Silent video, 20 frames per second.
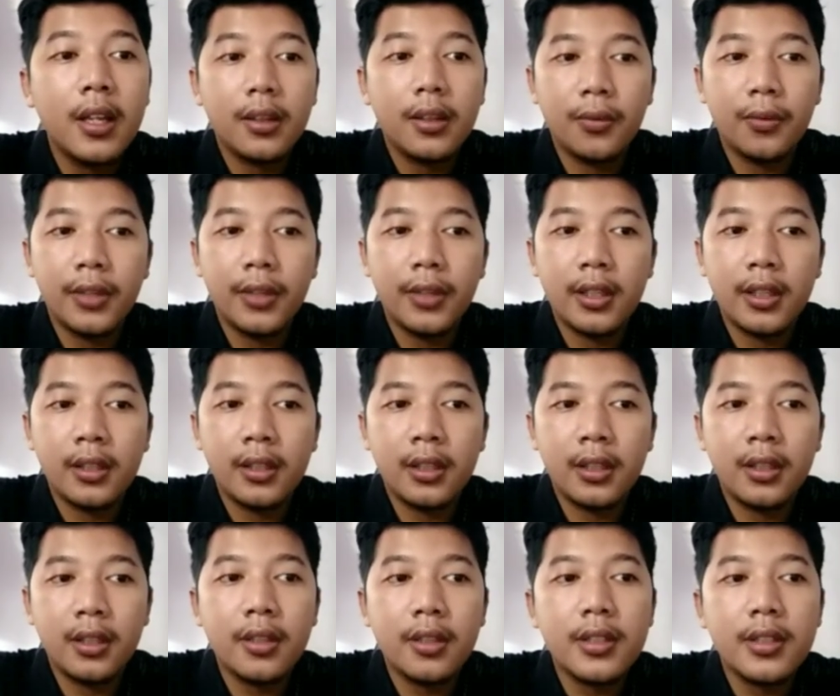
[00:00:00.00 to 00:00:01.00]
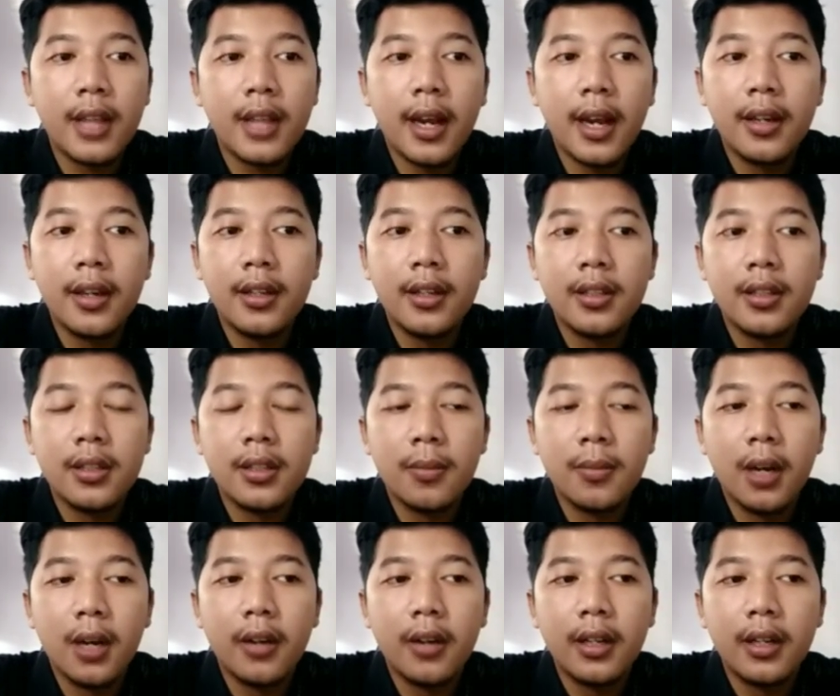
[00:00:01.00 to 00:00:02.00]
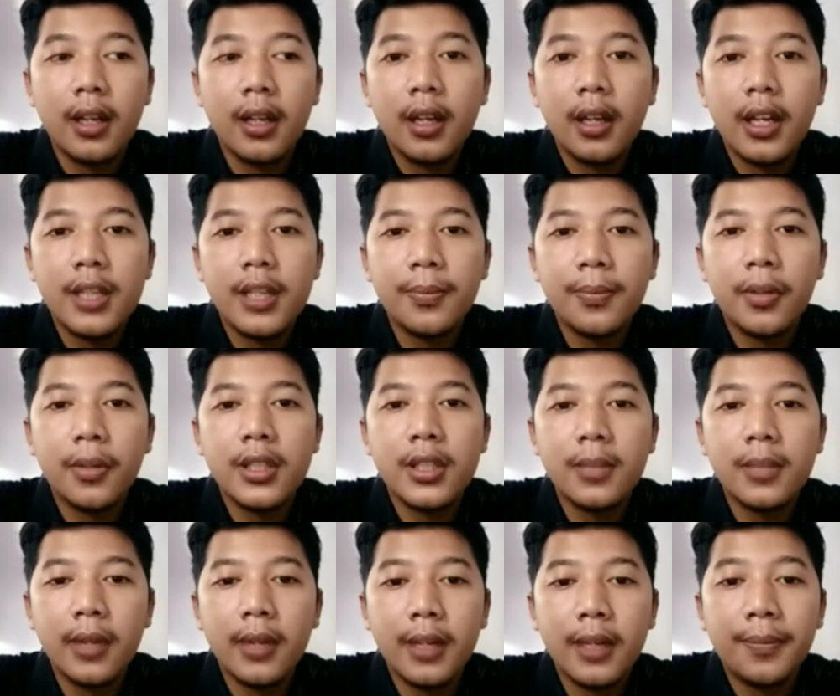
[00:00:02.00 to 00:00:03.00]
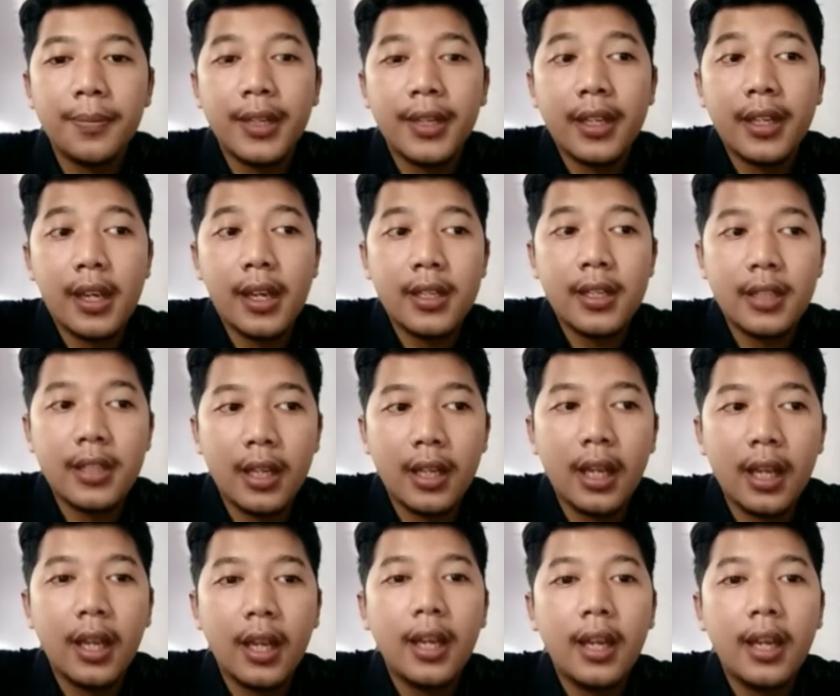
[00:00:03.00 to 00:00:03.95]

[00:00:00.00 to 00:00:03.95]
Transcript: the reader deduce ideas about its possible application